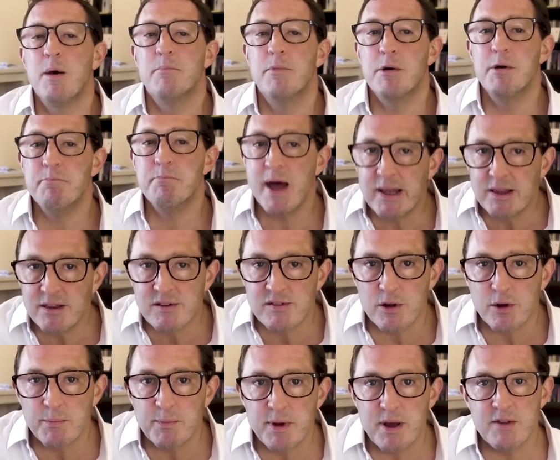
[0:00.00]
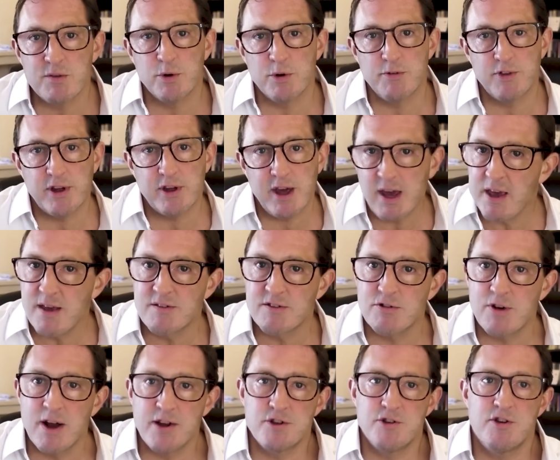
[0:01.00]
Momentum is one of the key
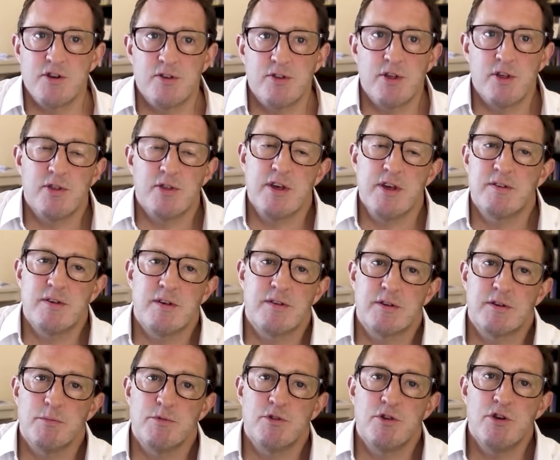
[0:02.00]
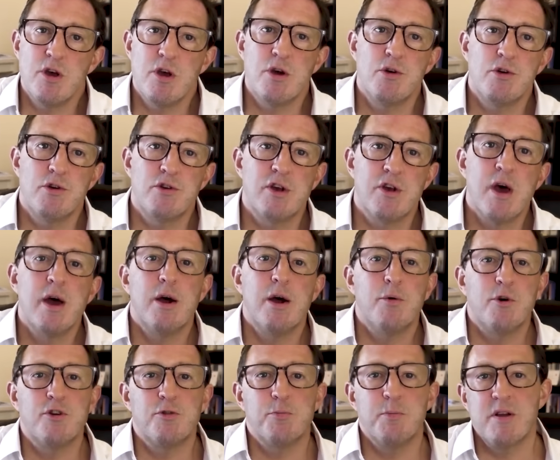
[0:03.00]
strategies that these systems use,
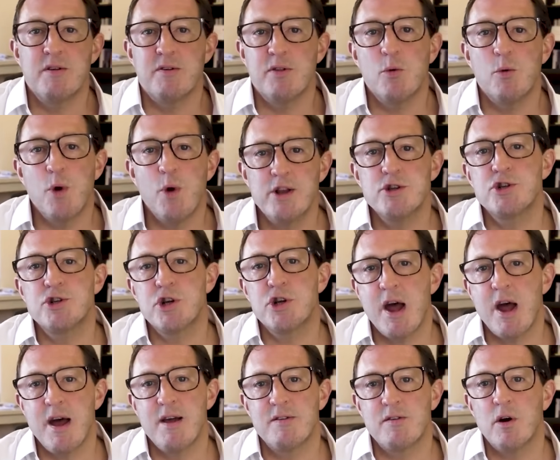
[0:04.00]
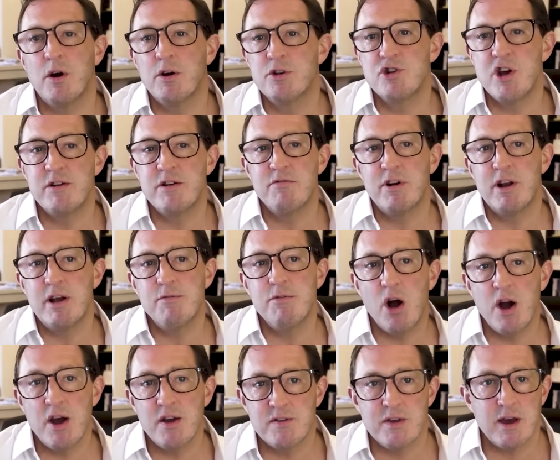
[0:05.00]
which means that when shares are generally
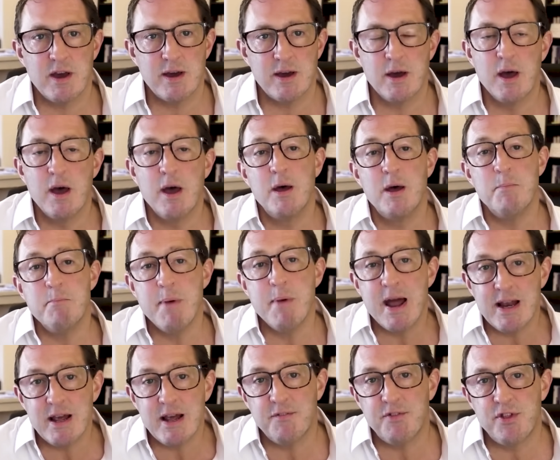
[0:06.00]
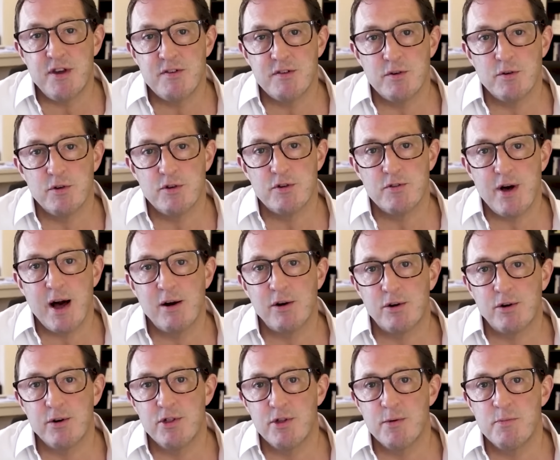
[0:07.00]
rising, many of these sorts of
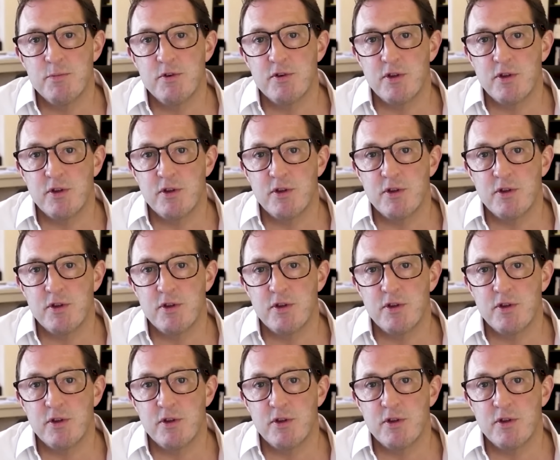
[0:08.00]
algorithms